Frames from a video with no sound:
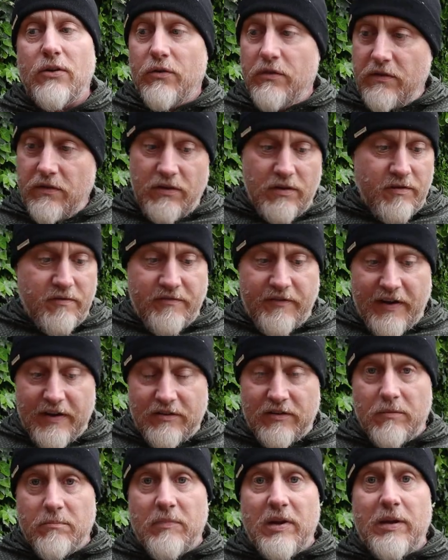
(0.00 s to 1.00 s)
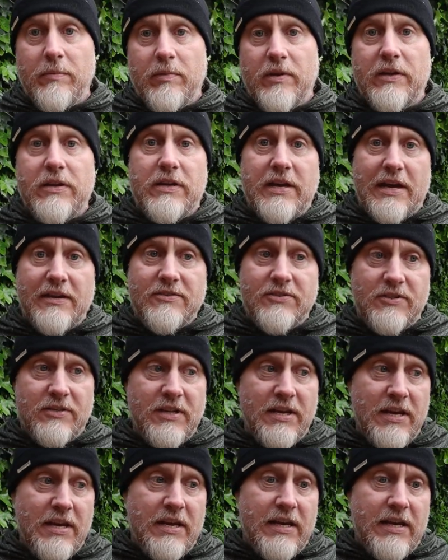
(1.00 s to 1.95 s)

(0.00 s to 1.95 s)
other than the fact that maybe, yes,